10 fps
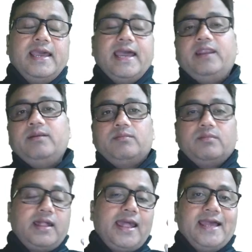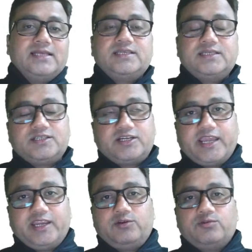and as he is
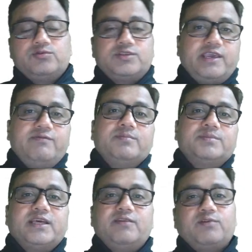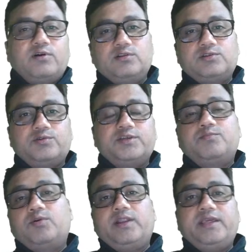trying to save himself, also his
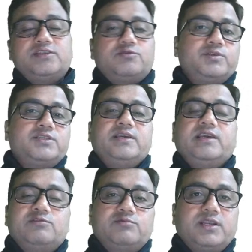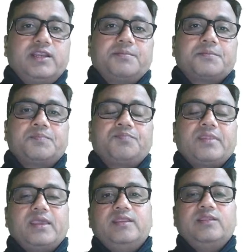body is twisting and twirling
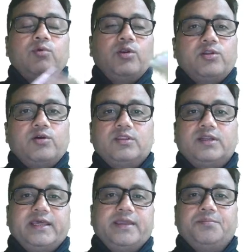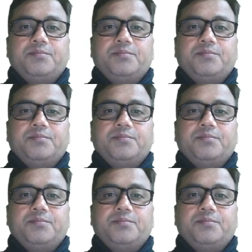in the water all the time.